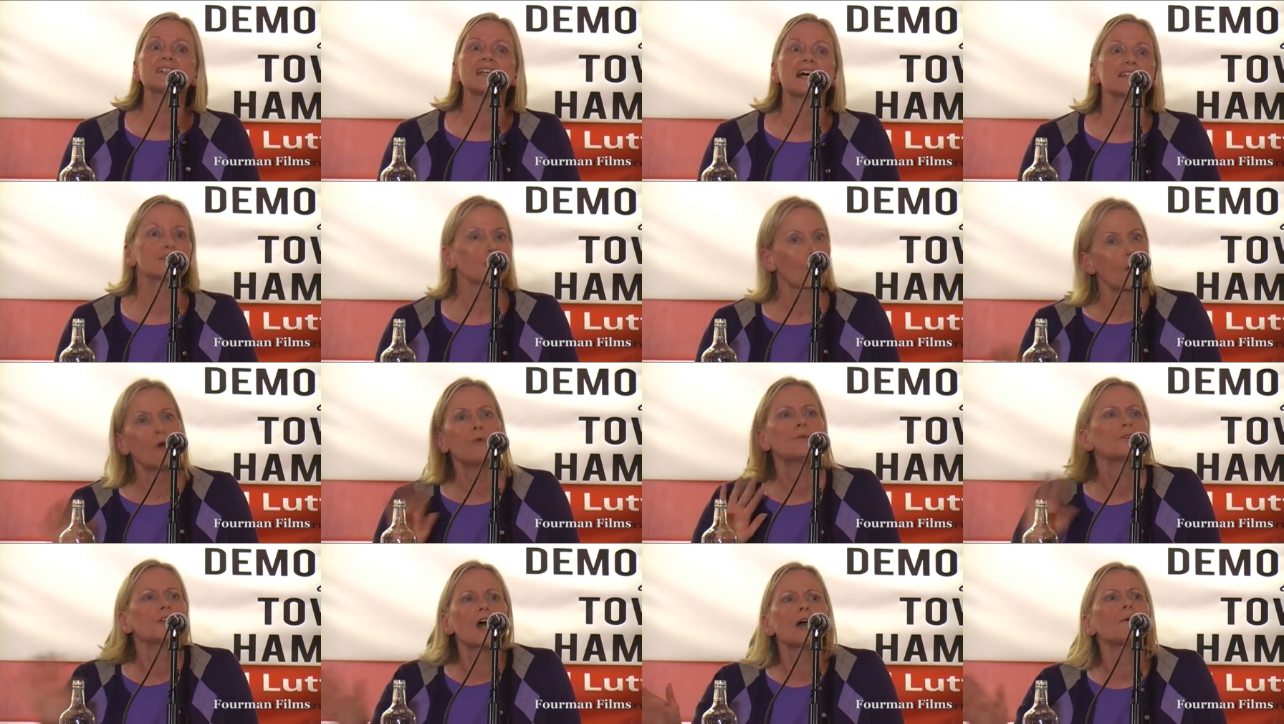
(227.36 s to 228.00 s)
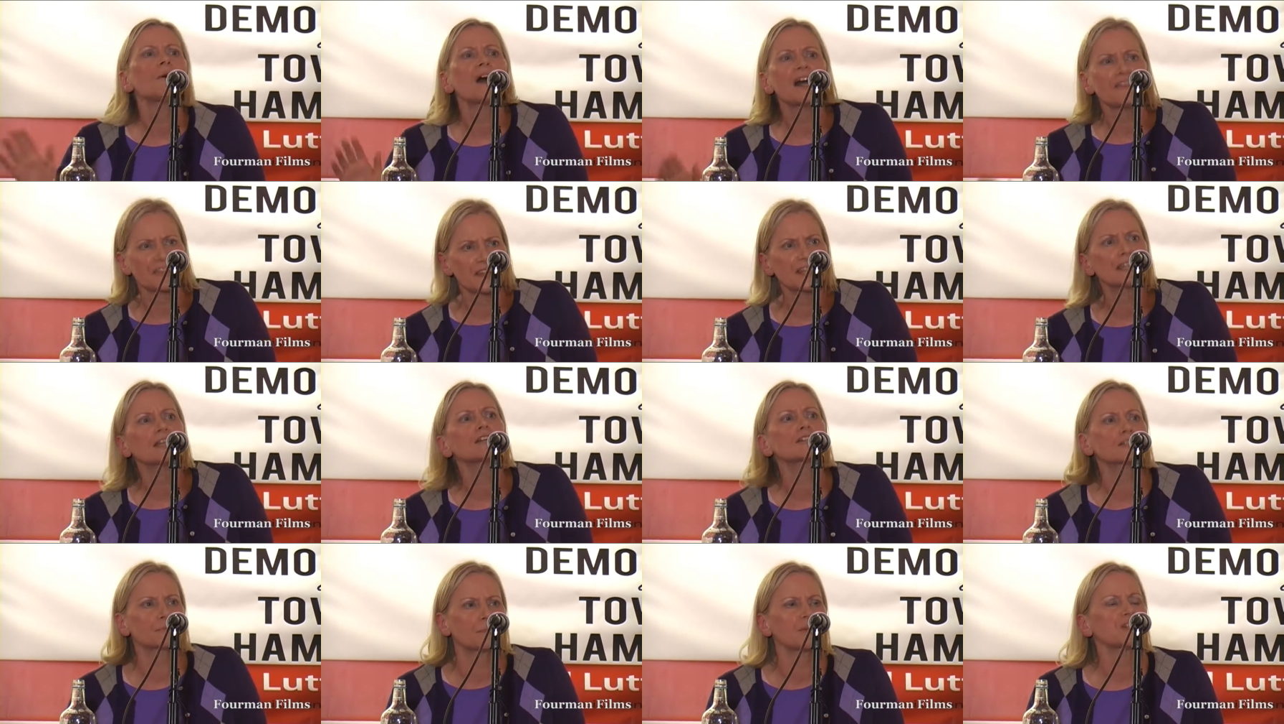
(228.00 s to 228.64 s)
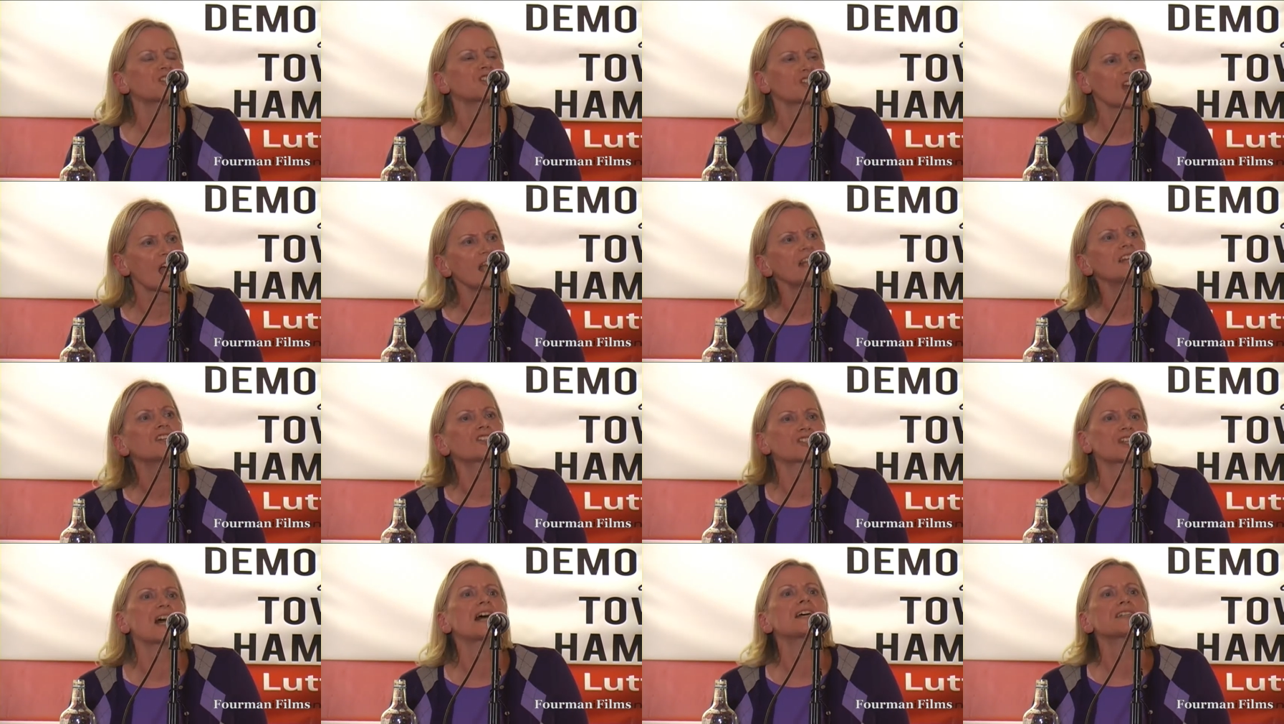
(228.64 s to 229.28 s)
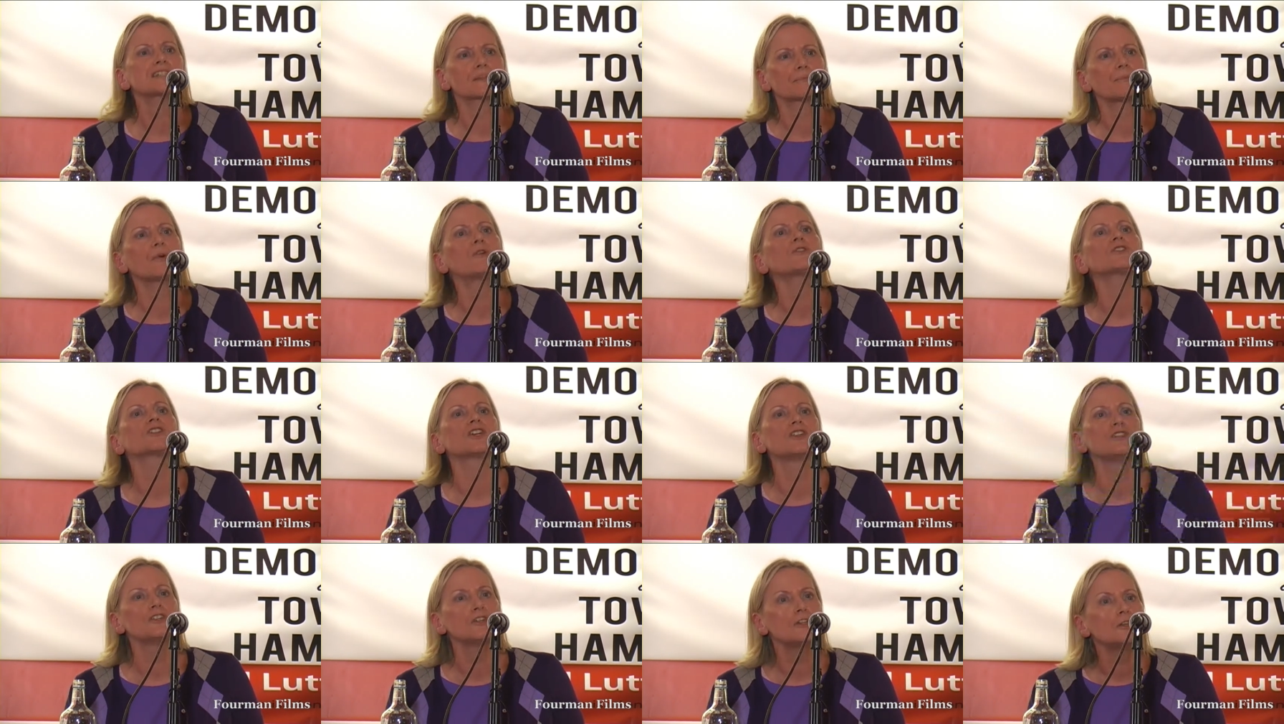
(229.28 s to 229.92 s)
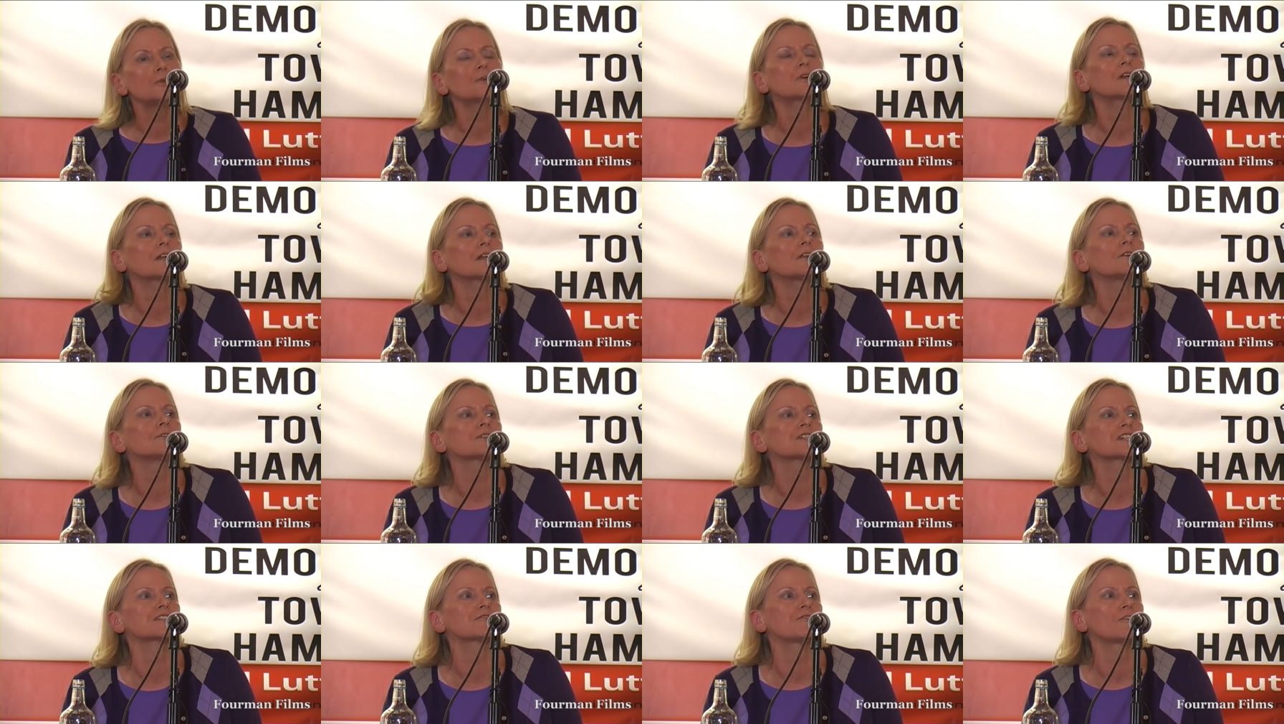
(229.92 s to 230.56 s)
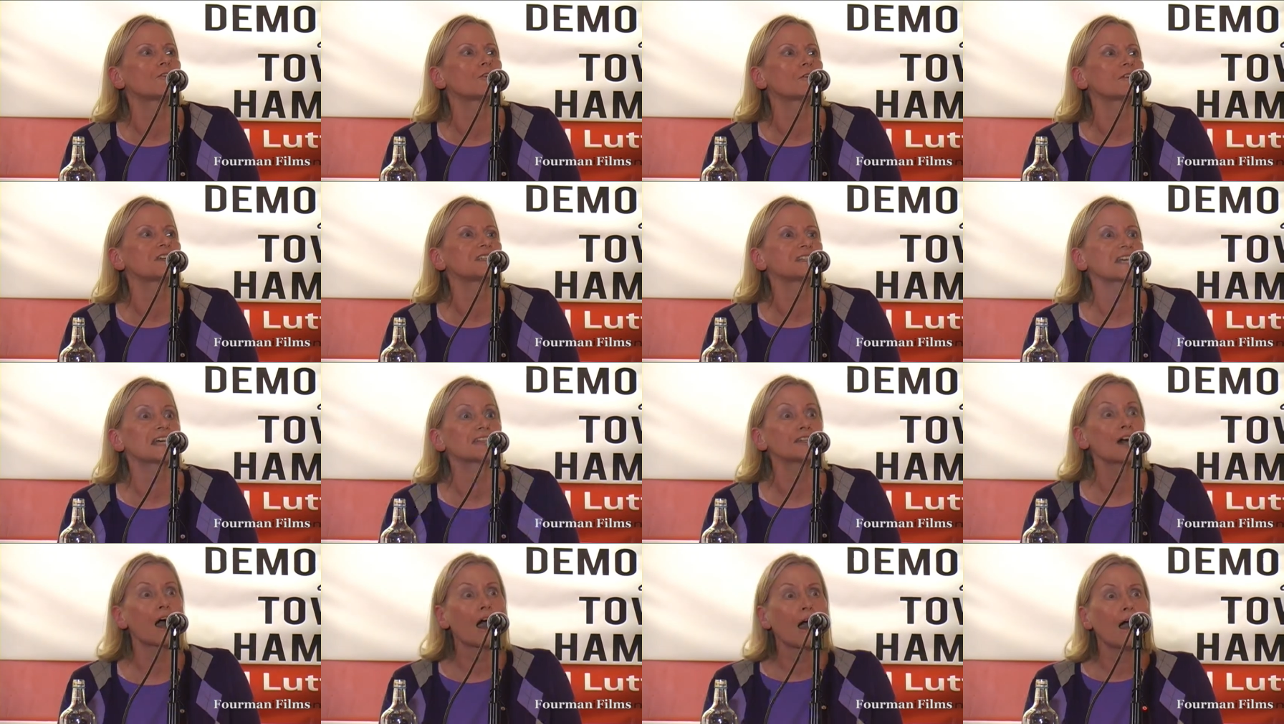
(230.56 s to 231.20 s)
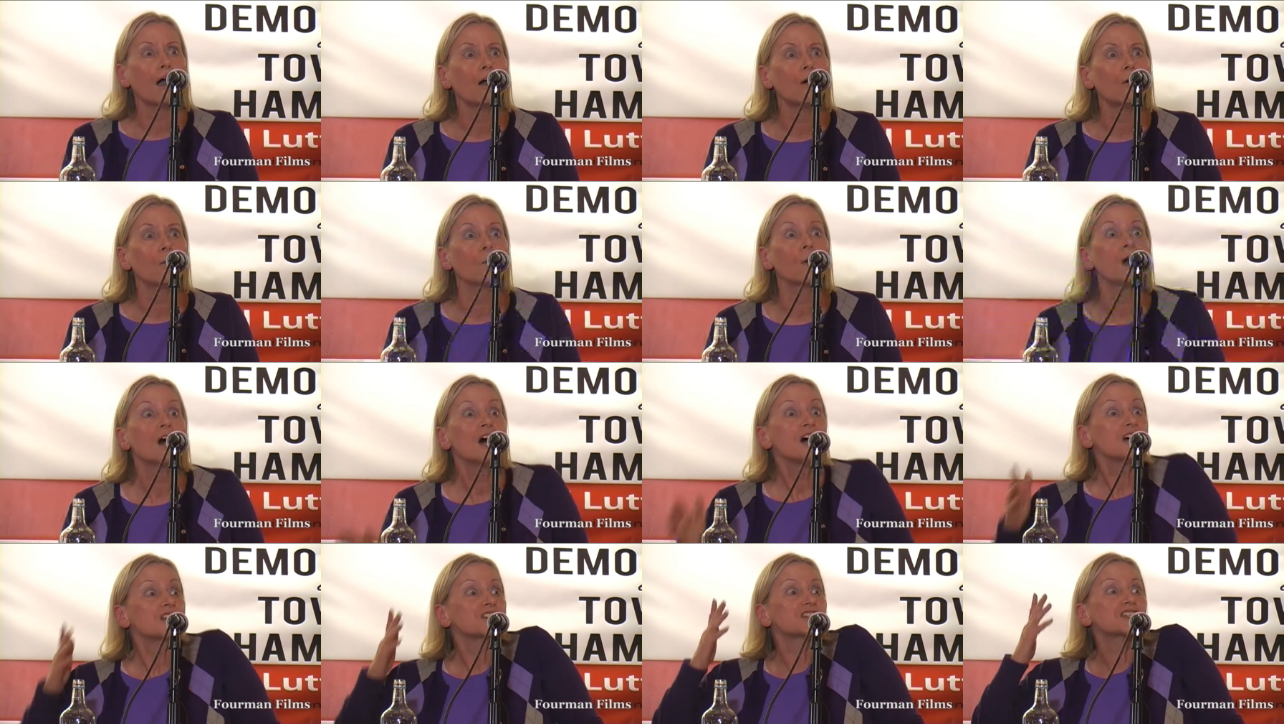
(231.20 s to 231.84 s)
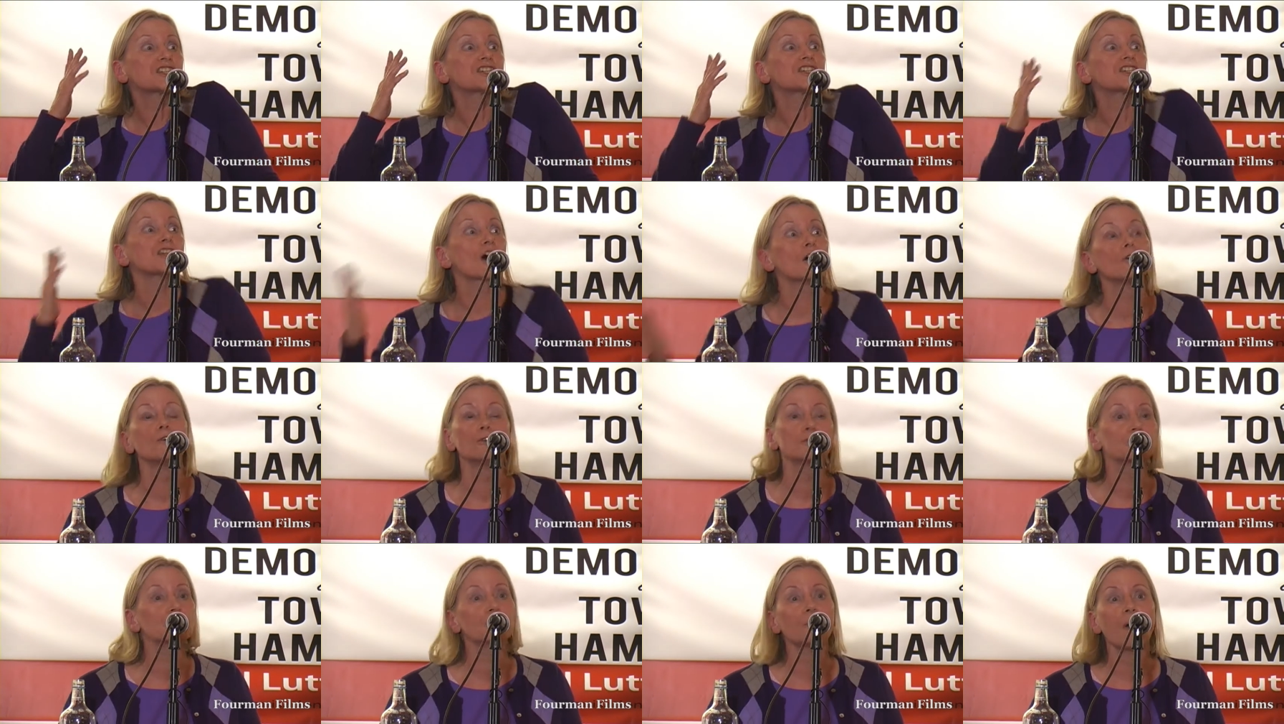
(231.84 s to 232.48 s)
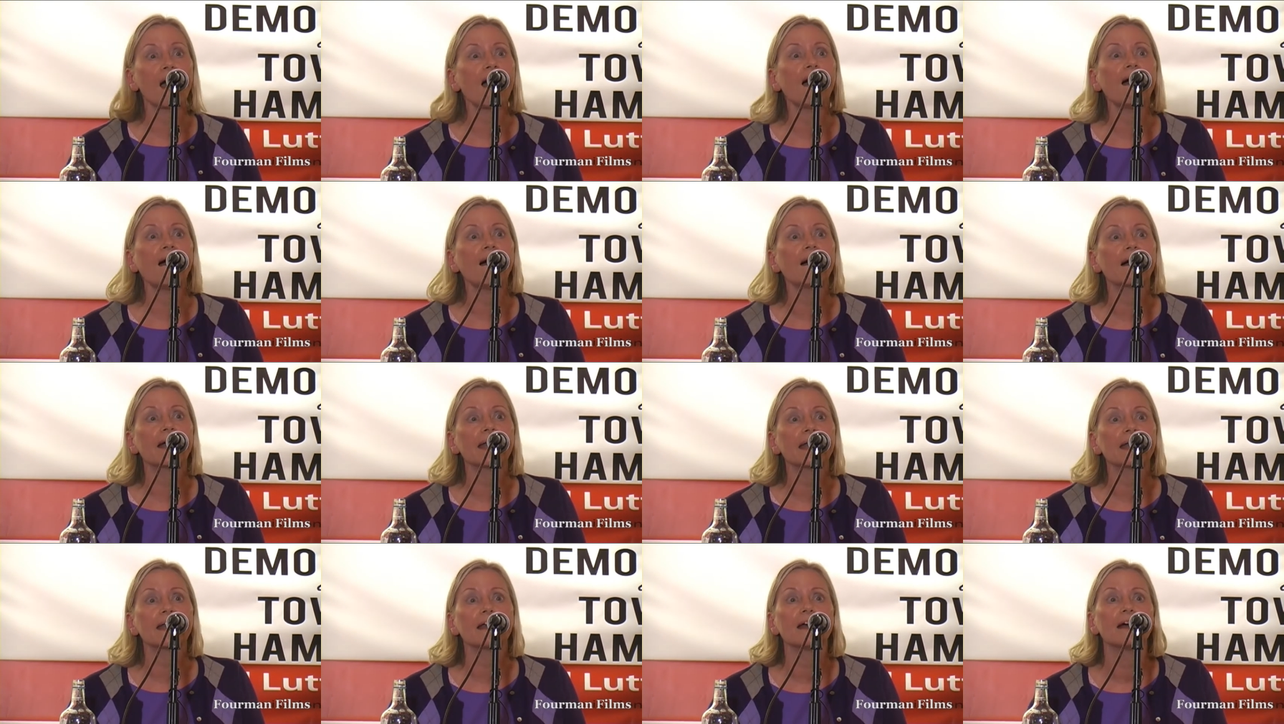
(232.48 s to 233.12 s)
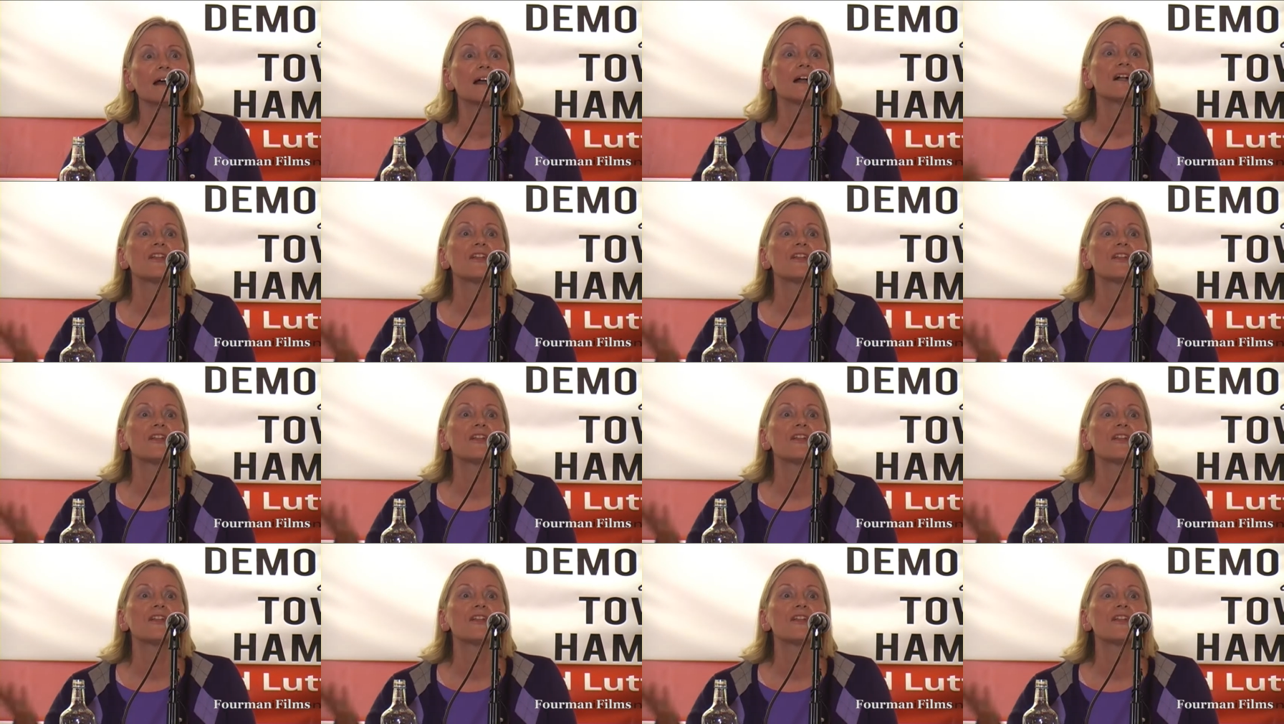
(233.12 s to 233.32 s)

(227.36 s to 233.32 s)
said, oh no, I think it should be changed, I support a new clause 4, he said, oh, so do I.